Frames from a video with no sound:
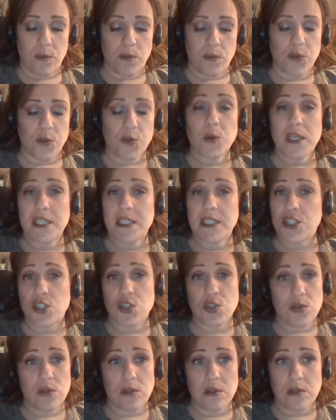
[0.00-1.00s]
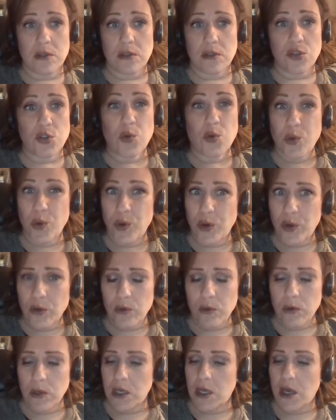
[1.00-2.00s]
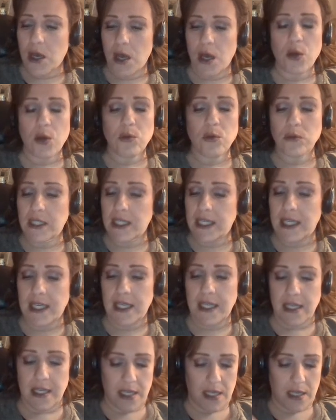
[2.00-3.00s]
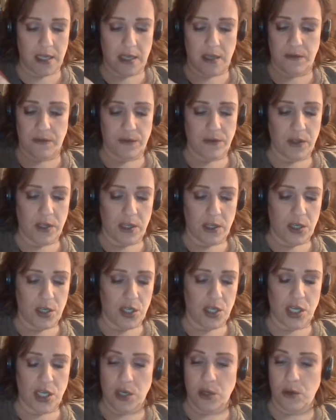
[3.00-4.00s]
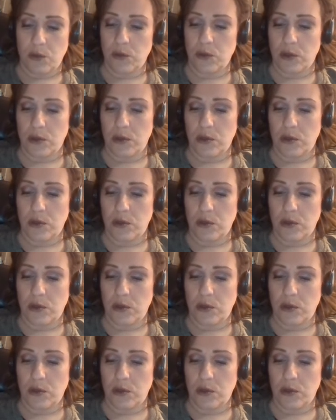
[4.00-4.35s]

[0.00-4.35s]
3 is true only if, the